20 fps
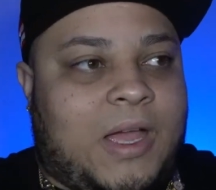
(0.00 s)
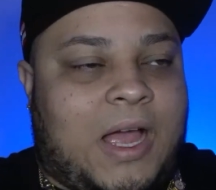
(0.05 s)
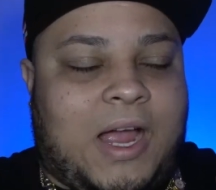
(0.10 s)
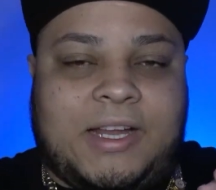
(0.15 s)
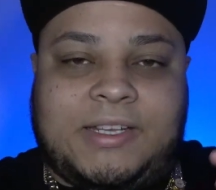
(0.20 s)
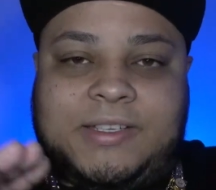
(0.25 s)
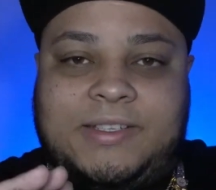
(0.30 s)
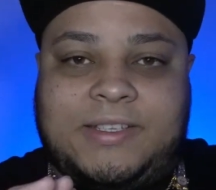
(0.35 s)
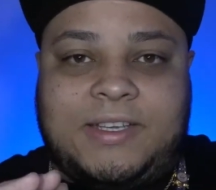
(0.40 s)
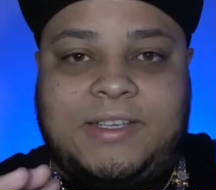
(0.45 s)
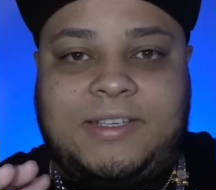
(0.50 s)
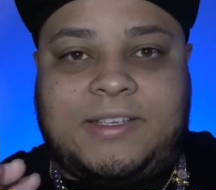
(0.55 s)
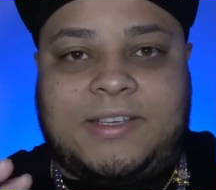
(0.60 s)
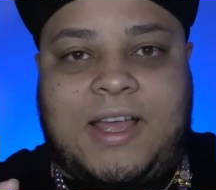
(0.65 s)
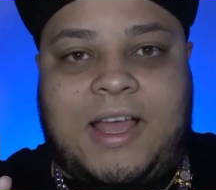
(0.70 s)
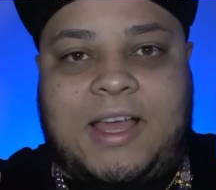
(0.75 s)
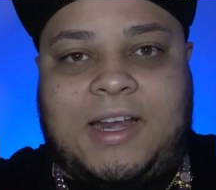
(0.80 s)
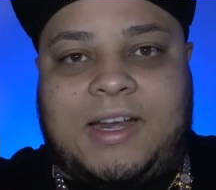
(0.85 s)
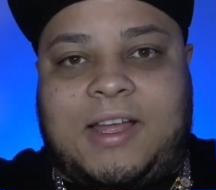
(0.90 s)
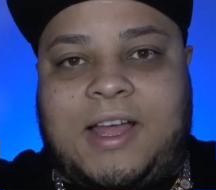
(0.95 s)
I did
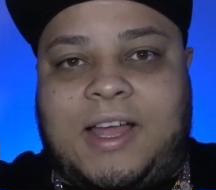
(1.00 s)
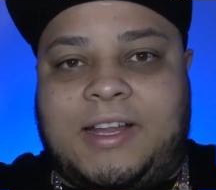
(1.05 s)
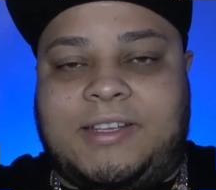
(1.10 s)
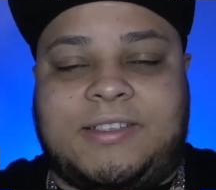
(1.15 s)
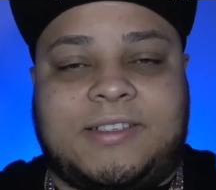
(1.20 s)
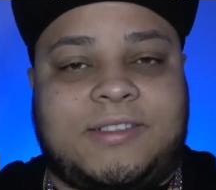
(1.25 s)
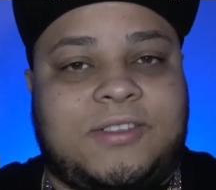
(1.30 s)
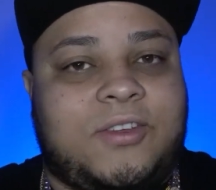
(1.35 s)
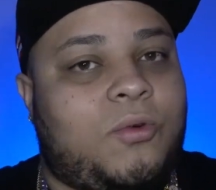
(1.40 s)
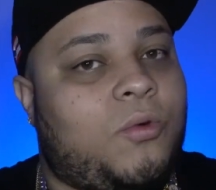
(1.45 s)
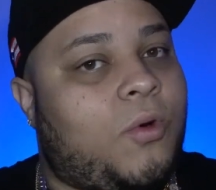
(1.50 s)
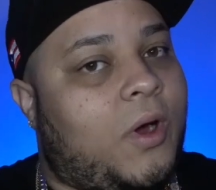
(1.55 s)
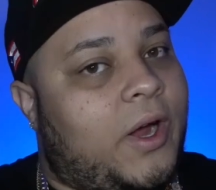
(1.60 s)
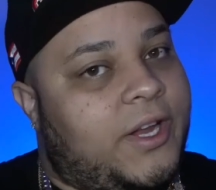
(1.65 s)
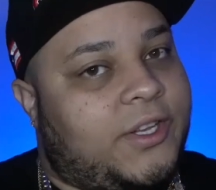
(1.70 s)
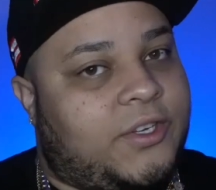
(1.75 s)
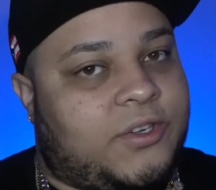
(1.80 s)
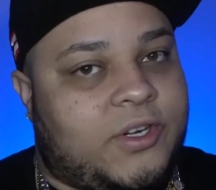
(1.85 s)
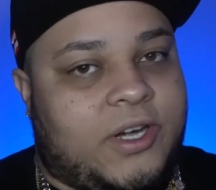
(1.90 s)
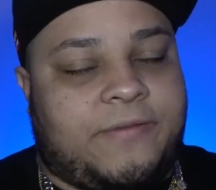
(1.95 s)
that, I did the
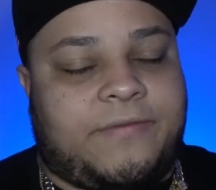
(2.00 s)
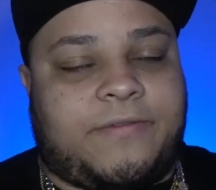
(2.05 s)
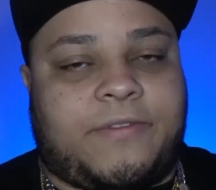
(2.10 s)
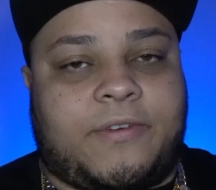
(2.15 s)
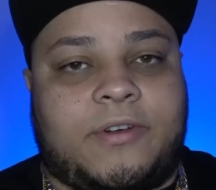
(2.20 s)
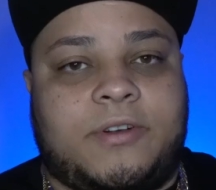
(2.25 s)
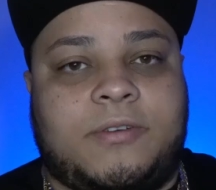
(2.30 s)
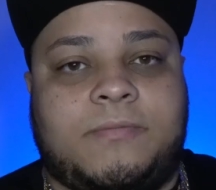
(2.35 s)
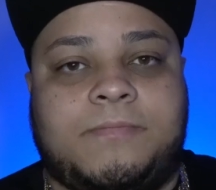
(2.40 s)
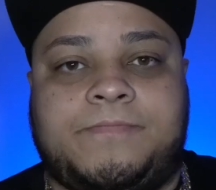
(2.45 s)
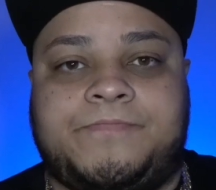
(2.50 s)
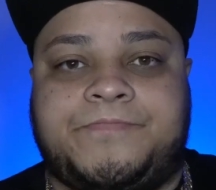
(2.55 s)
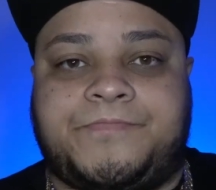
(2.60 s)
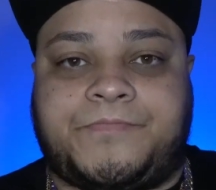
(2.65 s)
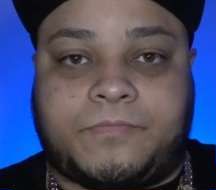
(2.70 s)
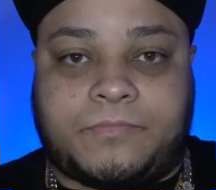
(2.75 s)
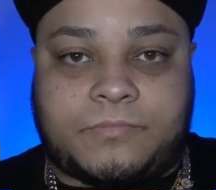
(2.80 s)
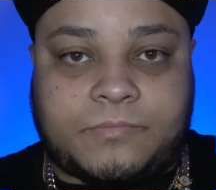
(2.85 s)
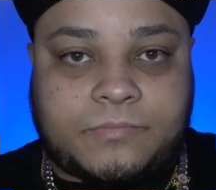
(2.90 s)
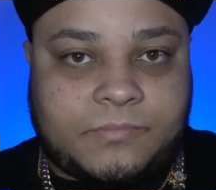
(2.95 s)
wire transfer,
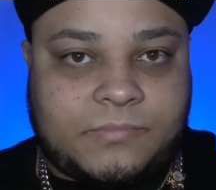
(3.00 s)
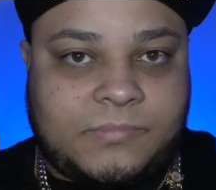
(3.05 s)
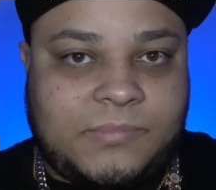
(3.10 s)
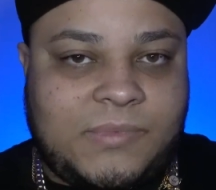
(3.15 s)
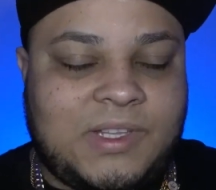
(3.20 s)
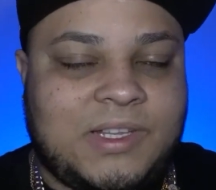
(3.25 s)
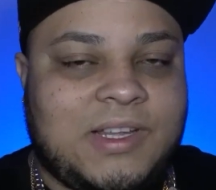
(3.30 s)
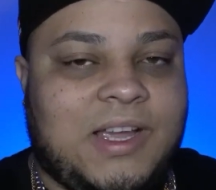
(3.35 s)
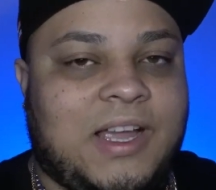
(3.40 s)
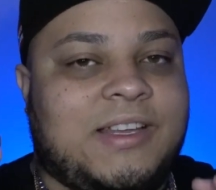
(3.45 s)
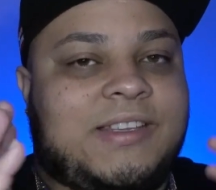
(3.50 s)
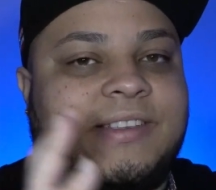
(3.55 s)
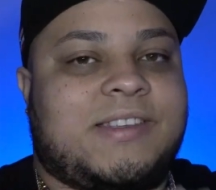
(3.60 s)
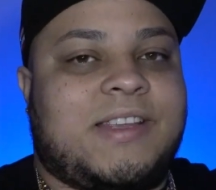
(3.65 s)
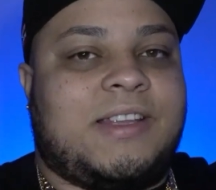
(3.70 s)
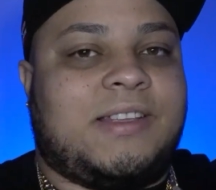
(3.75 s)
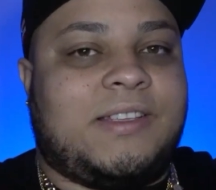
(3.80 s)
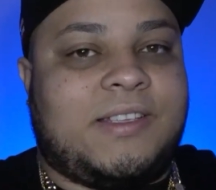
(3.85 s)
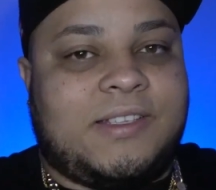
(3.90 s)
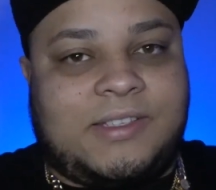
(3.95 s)
I
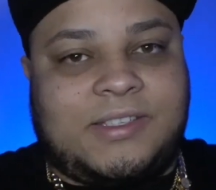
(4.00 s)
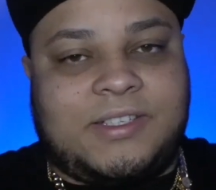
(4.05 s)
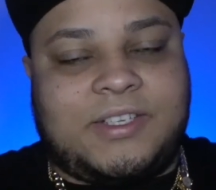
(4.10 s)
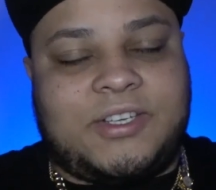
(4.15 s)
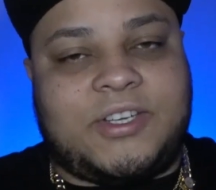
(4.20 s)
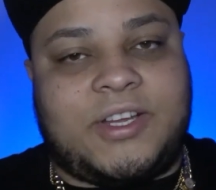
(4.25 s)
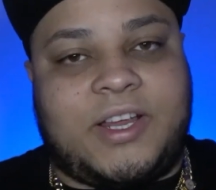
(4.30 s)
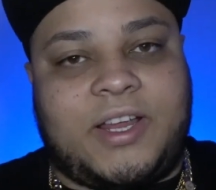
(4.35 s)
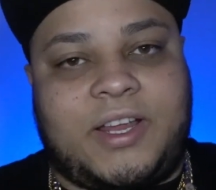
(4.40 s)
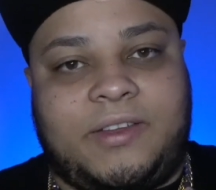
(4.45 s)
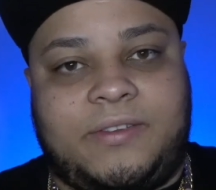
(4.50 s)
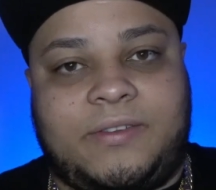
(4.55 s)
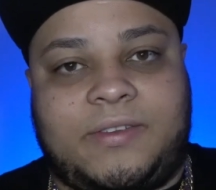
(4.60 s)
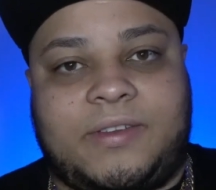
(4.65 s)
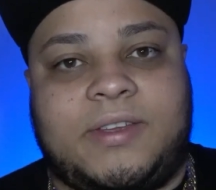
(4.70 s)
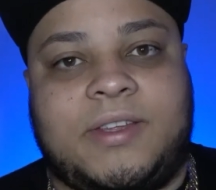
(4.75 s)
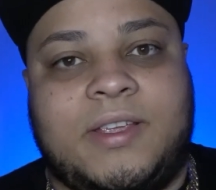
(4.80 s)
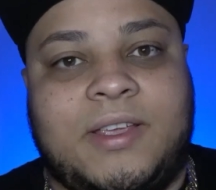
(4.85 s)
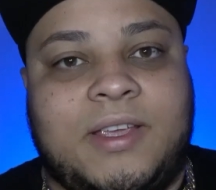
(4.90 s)
sent it the chains.